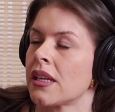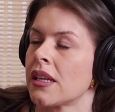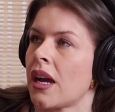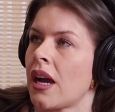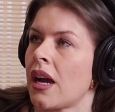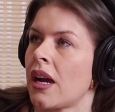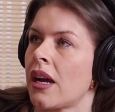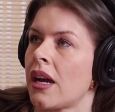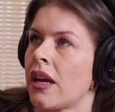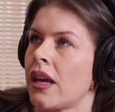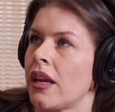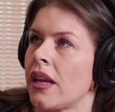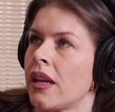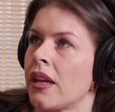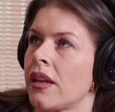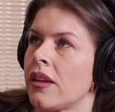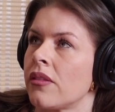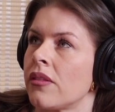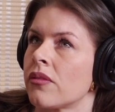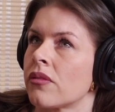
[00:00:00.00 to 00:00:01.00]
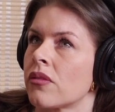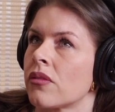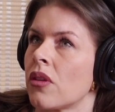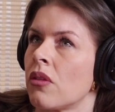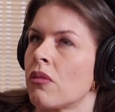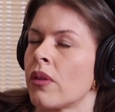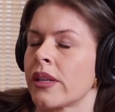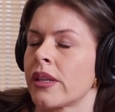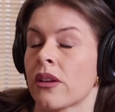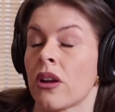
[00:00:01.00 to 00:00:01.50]
I
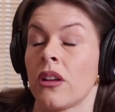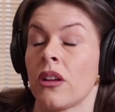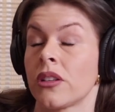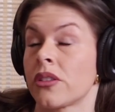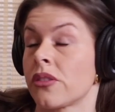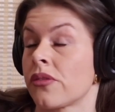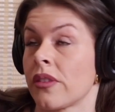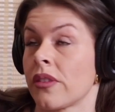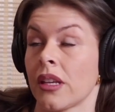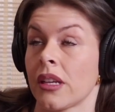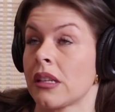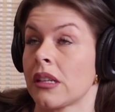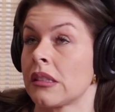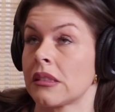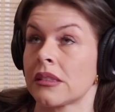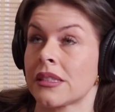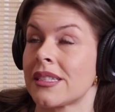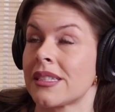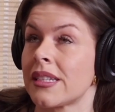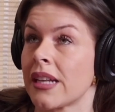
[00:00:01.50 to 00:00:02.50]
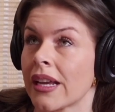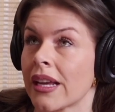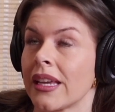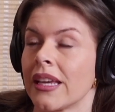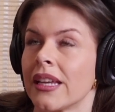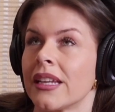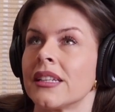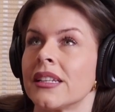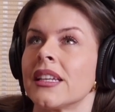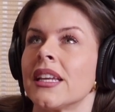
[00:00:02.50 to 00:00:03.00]
went to college for like a
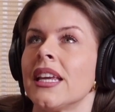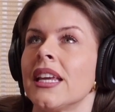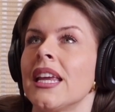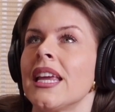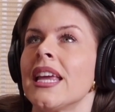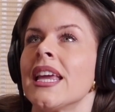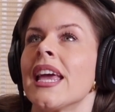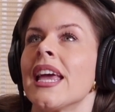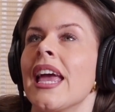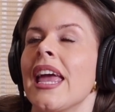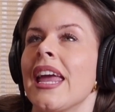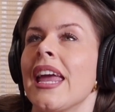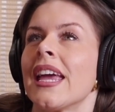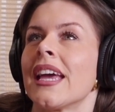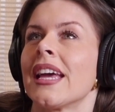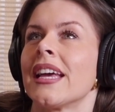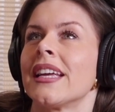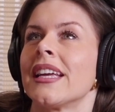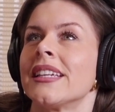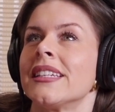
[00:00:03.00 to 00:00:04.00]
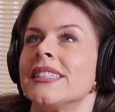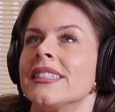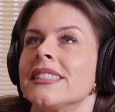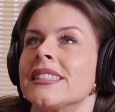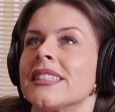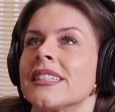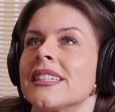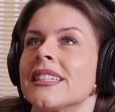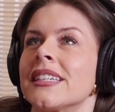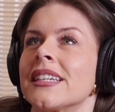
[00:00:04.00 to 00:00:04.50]
second and